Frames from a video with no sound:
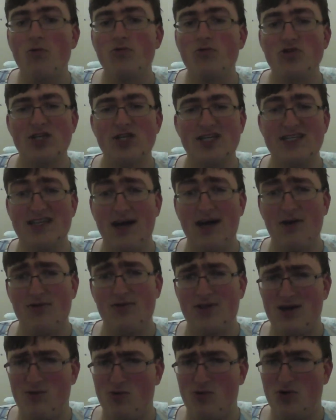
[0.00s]
Which I
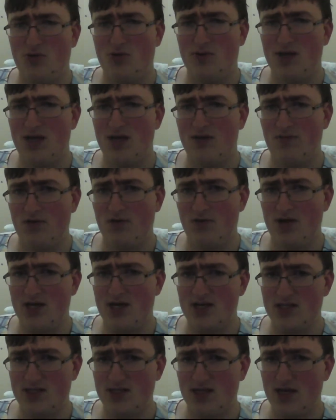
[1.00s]
doubt there will be. If there
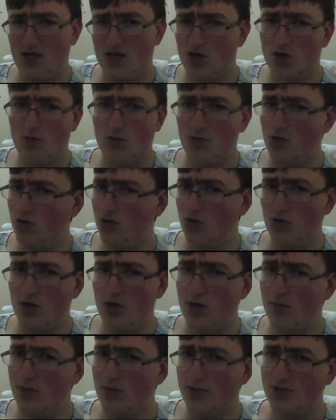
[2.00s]
is, then I don't know what you're
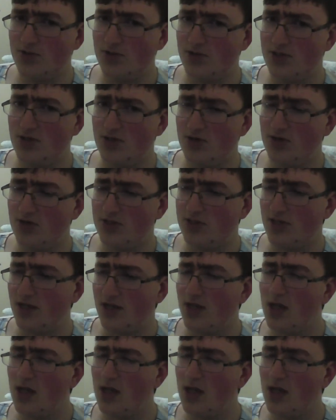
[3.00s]
doing, Blizzard, seriously.